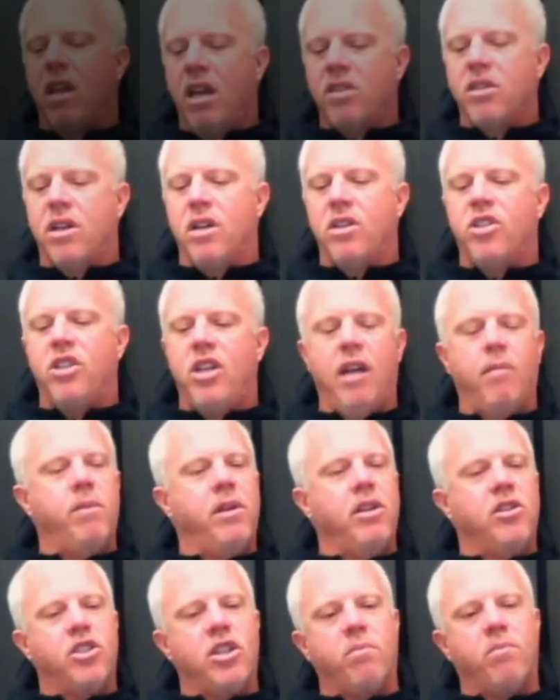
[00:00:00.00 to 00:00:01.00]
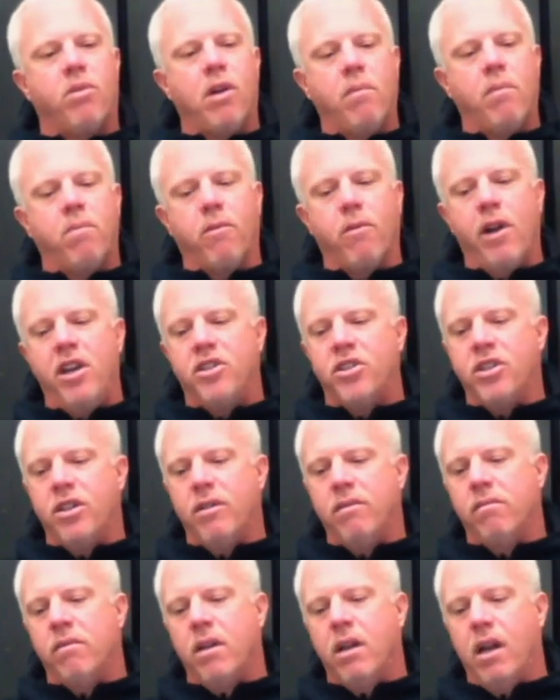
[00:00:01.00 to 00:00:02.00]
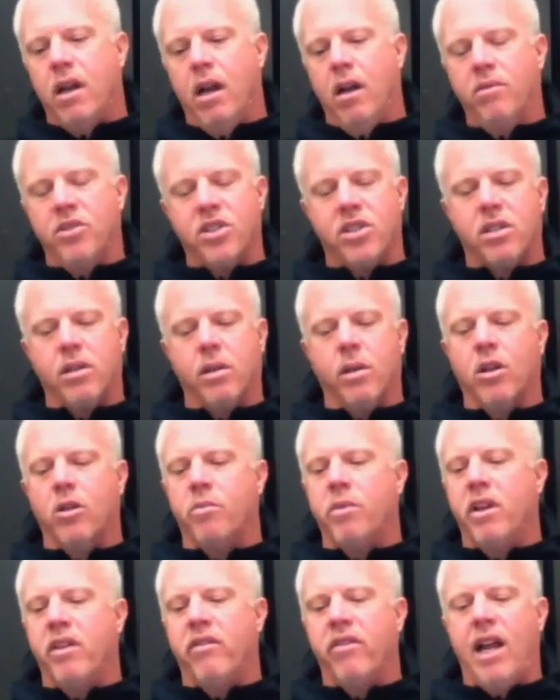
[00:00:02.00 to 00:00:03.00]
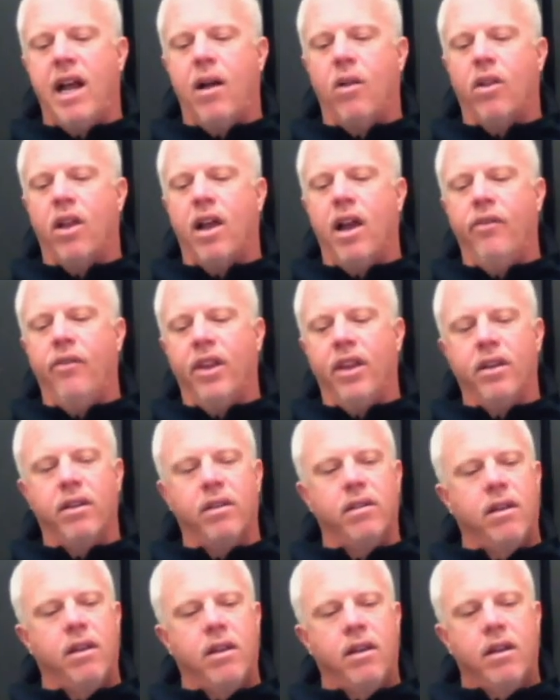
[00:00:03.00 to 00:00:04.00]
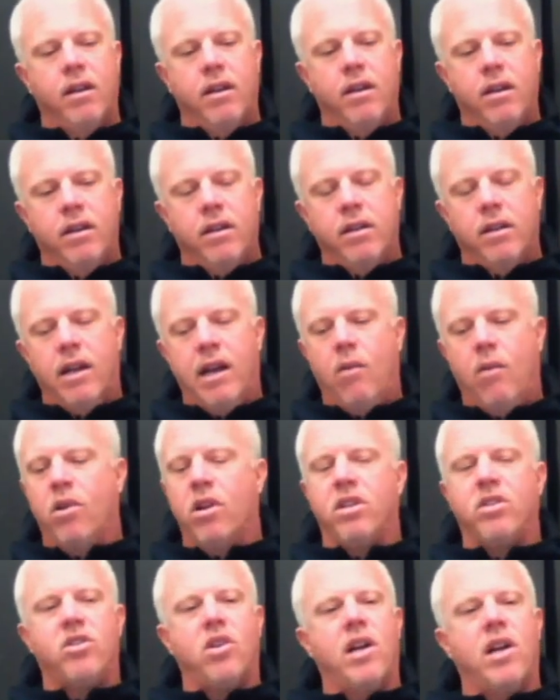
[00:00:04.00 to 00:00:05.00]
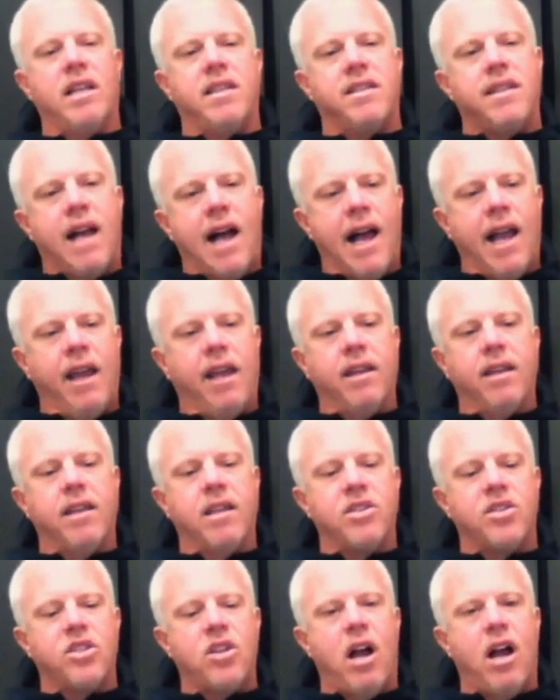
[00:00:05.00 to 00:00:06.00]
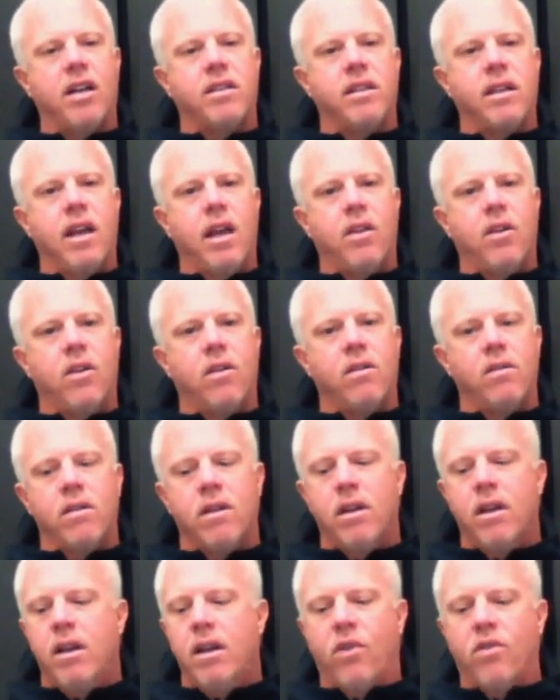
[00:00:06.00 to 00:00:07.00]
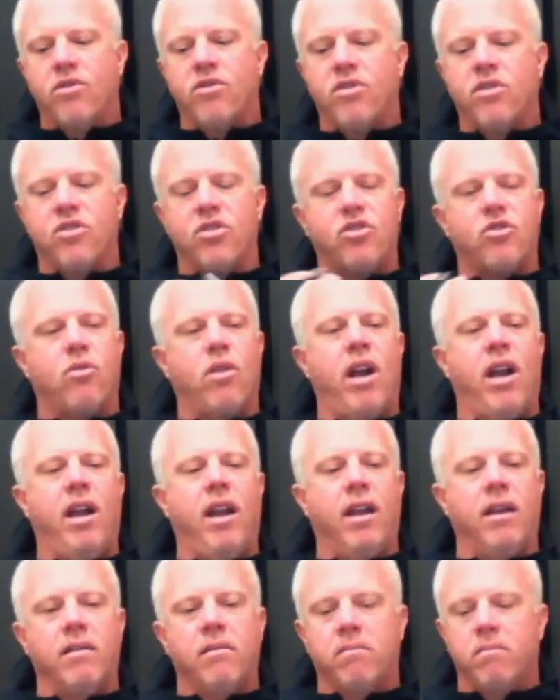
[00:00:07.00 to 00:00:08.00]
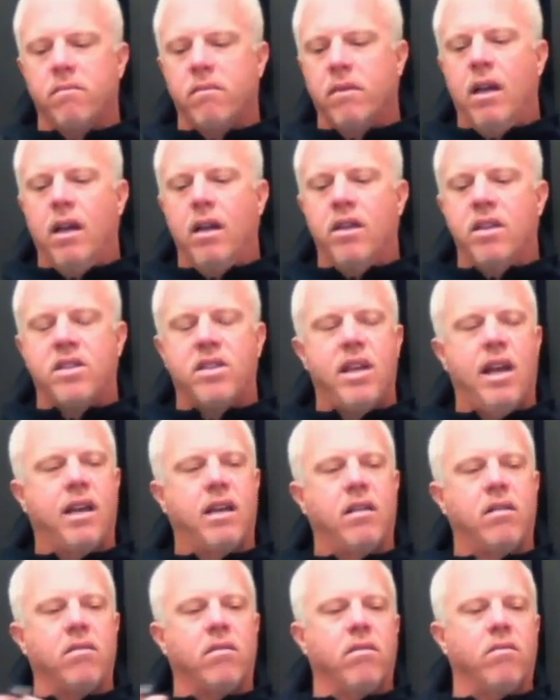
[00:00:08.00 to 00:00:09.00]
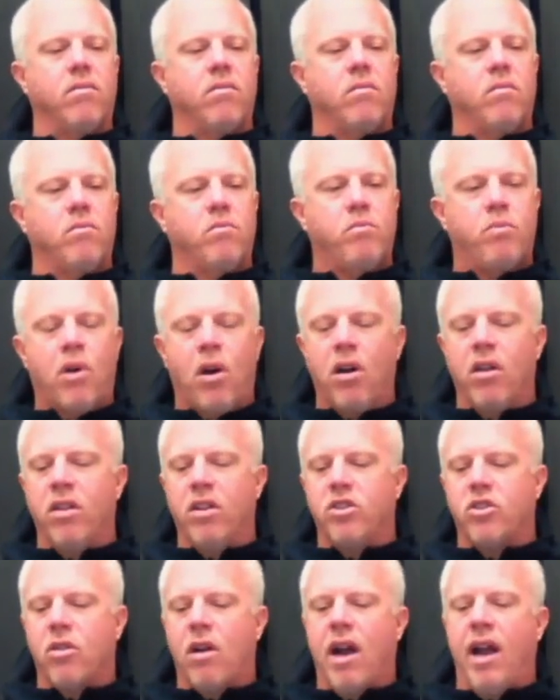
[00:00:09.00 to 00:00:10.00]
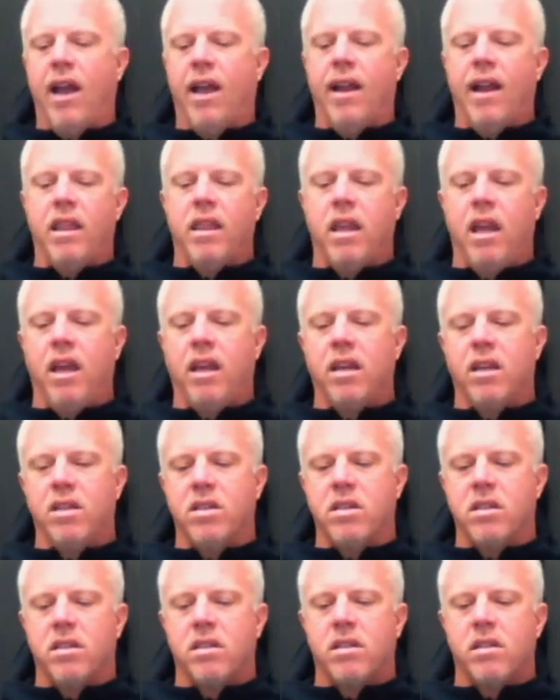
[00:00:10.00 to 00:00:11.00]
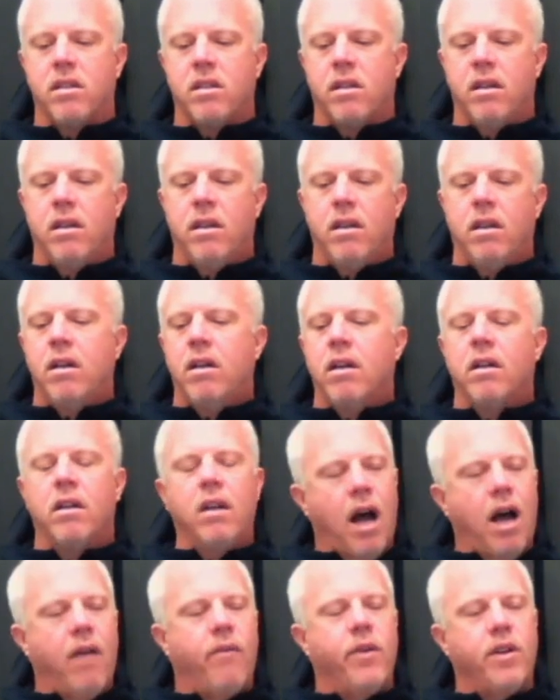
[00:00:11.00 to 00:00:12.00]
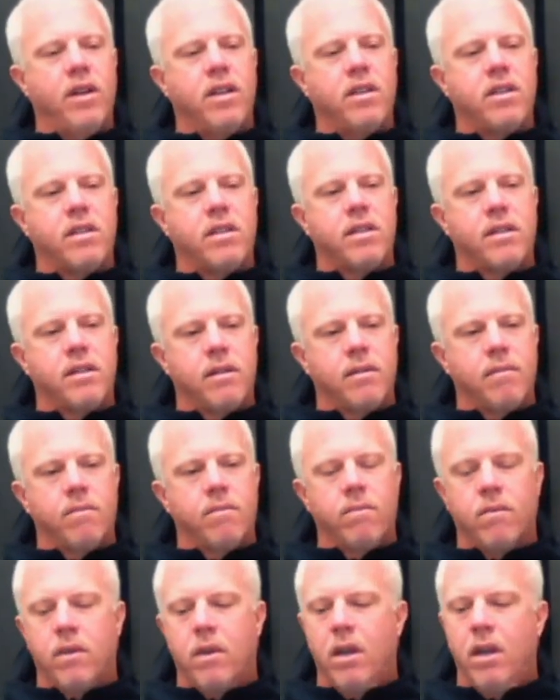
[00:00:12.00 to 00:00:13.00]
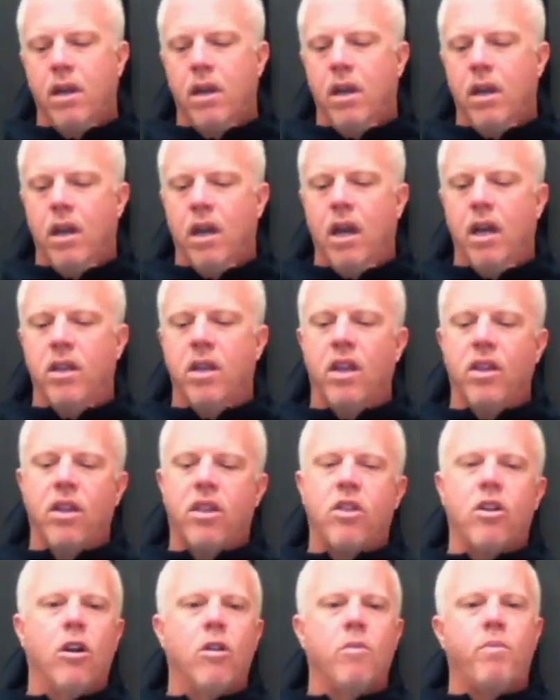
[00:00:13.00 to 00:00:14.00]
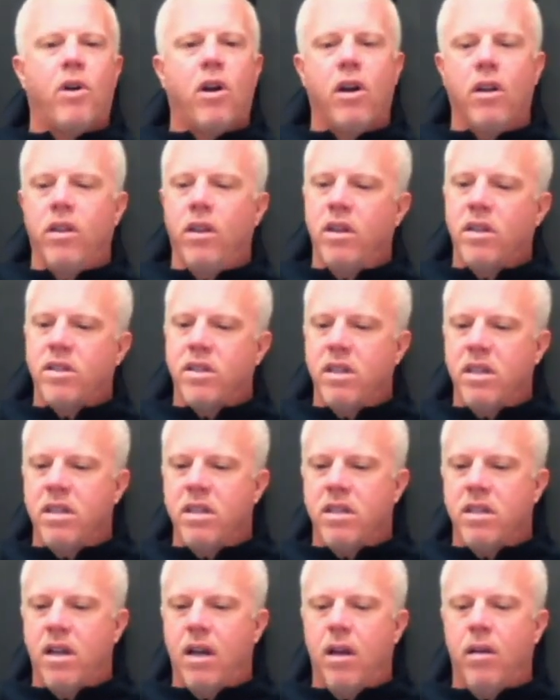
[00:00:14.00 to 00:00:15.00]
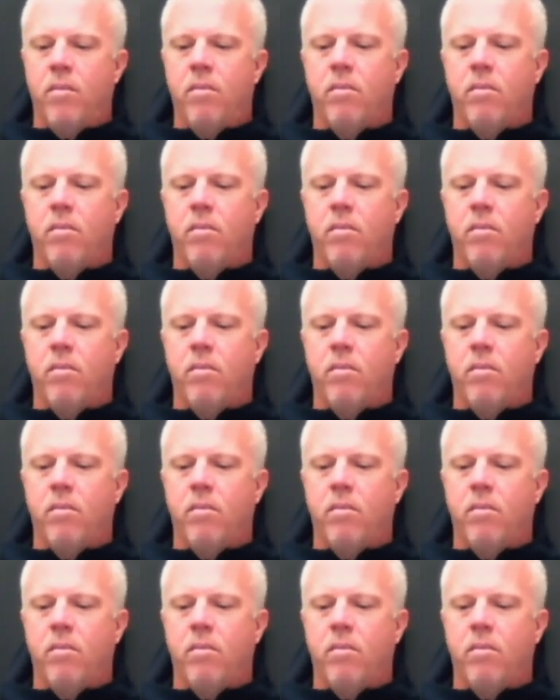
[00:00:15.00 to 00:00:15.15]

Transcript: things on championship preparation. Just a little bit of an outline that I want to try to tie into this talk together. First is training. The second part of the triad, I think, is confidence. And then the third part of this is